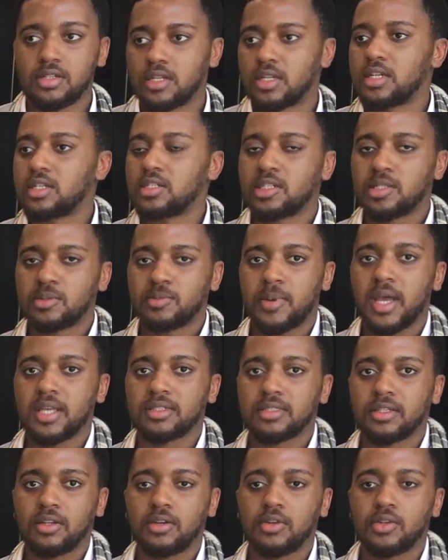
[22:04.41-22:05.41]
and then and then
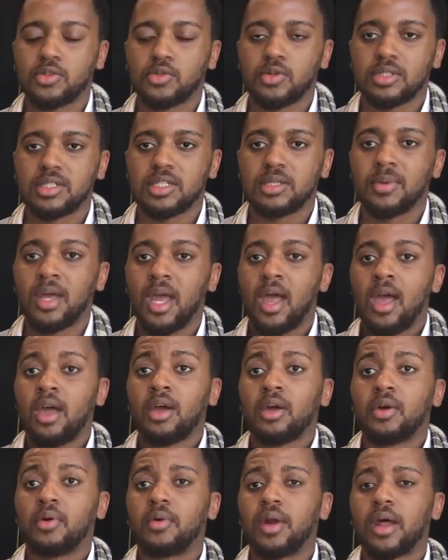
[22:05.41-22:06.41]
she's passing it on to her team,
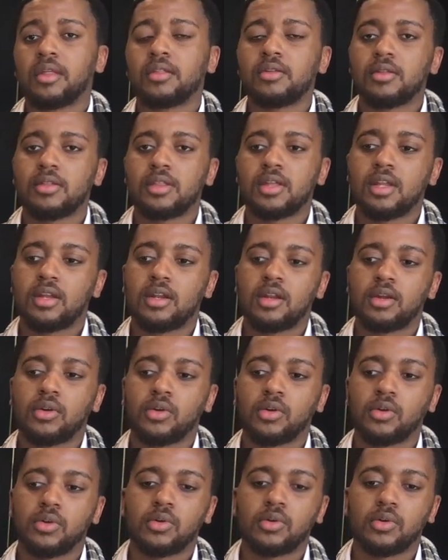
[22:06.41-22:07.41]
rather
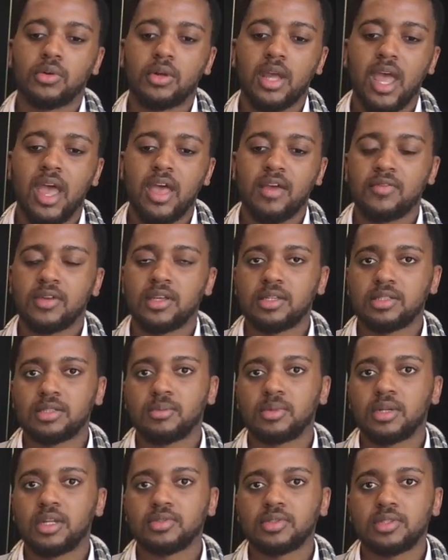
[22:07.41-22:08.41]
than her
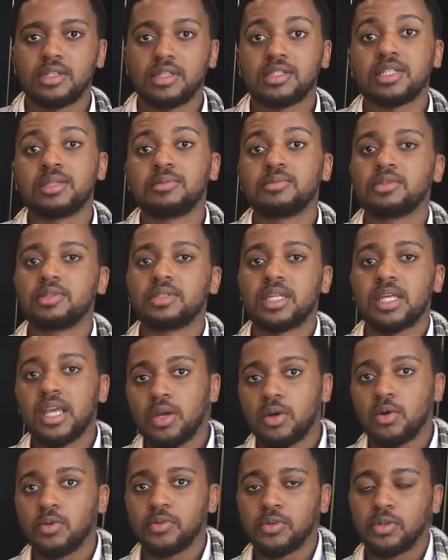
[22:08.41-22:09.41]
having somebody else in the team to
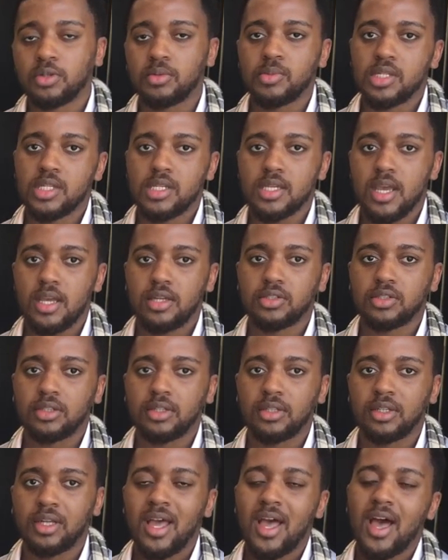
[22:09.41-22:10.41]
take over
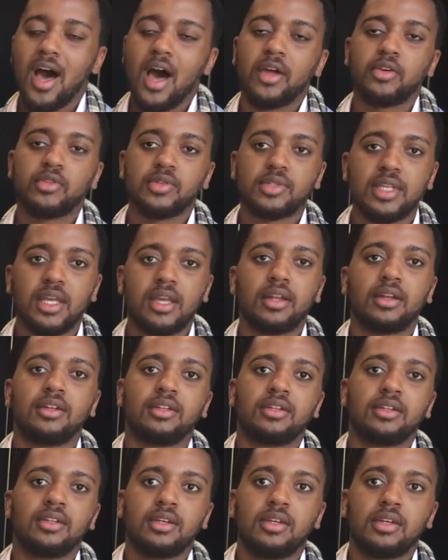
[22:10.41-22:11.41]
communication.
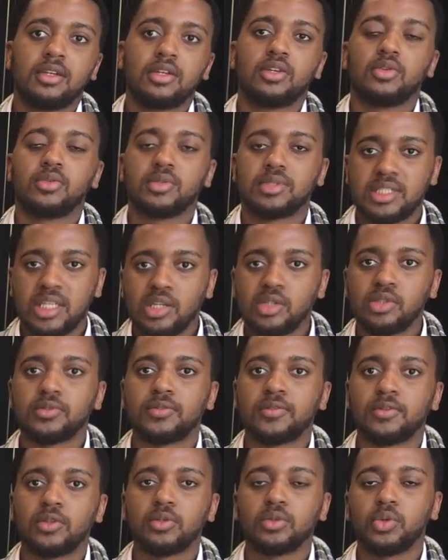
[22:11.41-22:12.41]
Understand, you know,
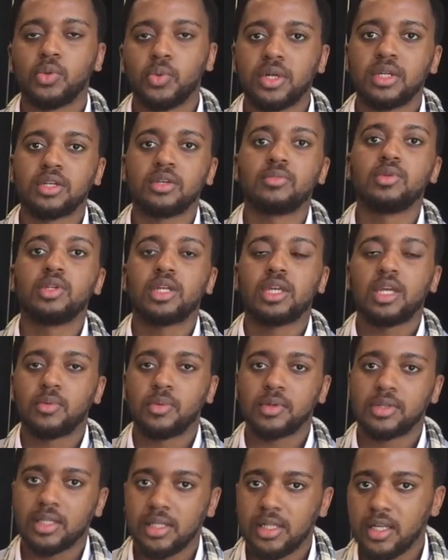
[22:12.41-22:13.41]
sales flow. You want to
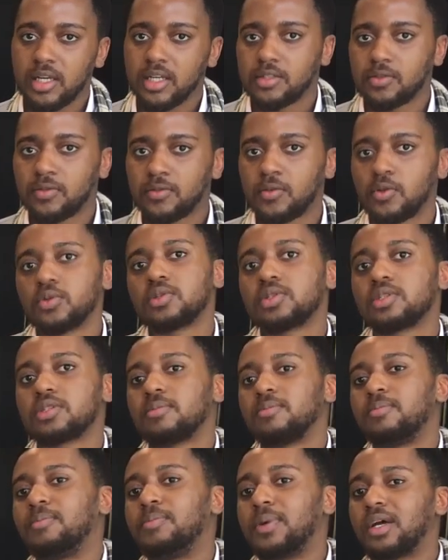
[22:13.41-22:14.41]
communicate with the clients
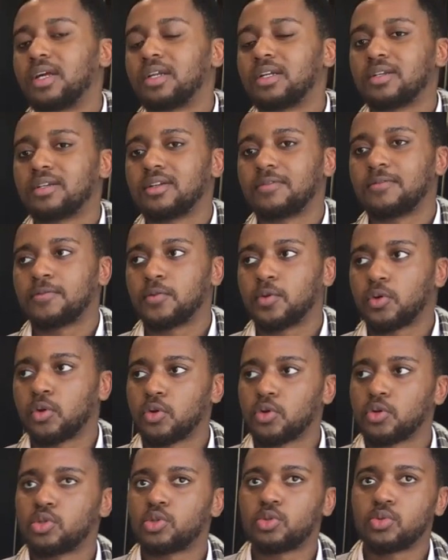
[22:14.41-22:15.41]
first, but
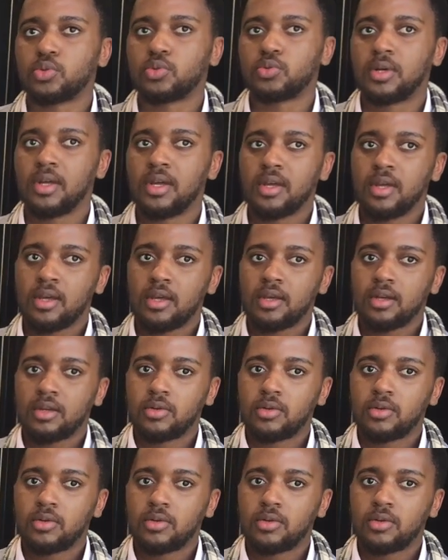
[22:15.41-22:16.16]
for her to